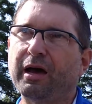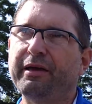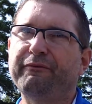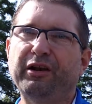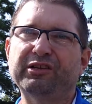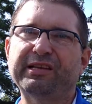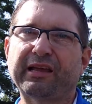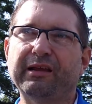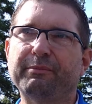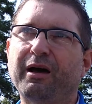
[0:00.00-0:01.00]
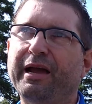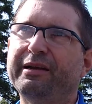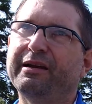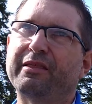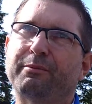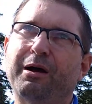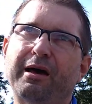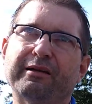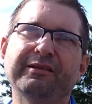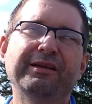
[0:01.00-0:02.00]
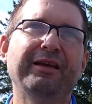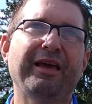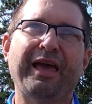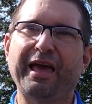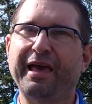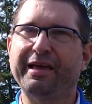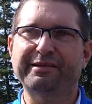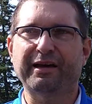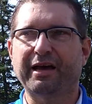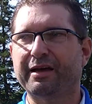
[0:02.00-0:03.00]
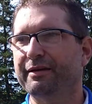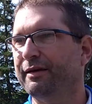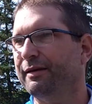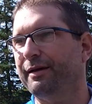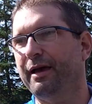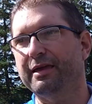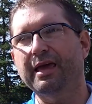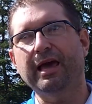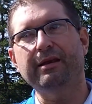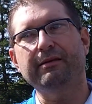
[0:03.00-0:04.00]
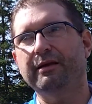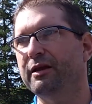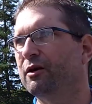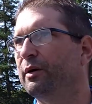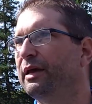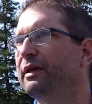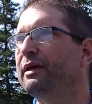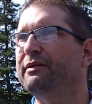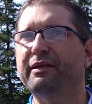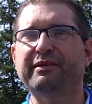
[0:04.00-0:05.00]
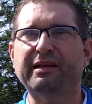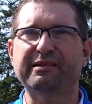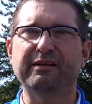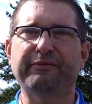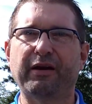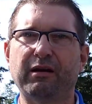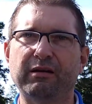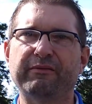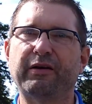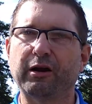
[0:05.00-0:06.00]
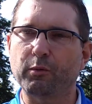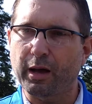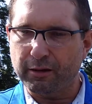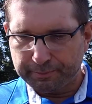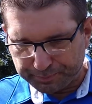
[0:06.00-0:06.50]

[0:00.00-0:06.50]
It finished second behind another product, and again, you know, it tested and fared very well.